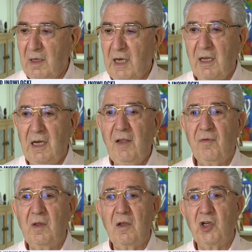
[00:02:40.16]

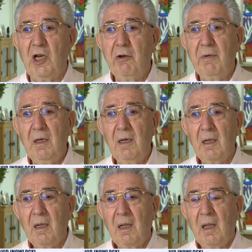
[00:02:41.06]
leave the children,
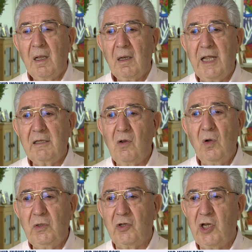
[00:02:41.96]
let
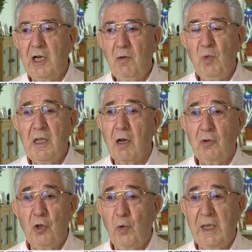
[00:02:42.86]
go the children
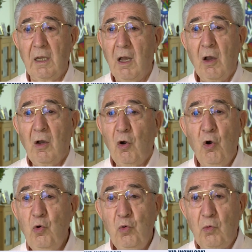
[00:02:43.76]
without knowing
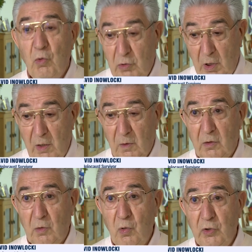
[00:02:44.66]
who, who, the,
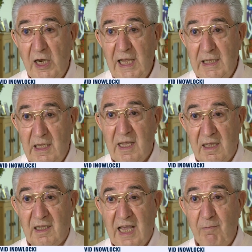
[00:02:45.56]
who the lady
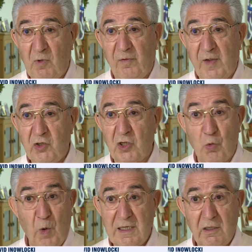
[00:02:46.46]
that came to fetch
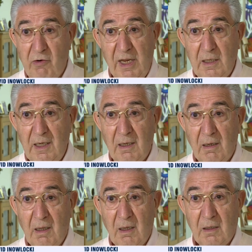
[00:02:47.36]
us was really.
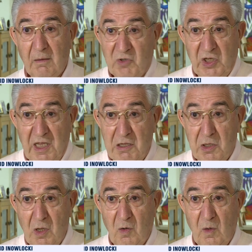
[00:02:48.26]
She
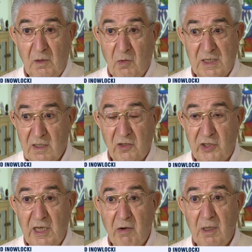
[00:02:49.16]
didn't know, it was a
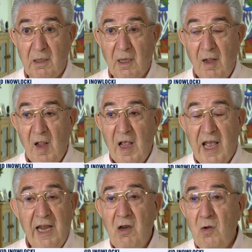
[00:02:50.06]
secret,
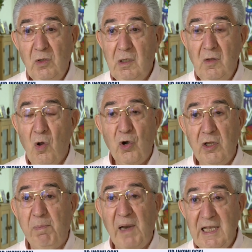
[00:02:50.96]
and no, nor
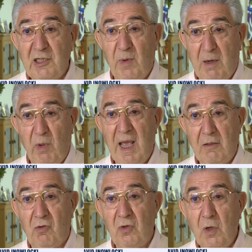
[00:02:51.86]
the place where we
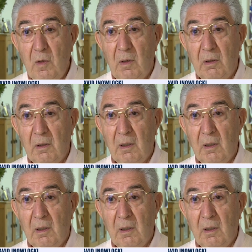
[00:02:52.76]
had to go.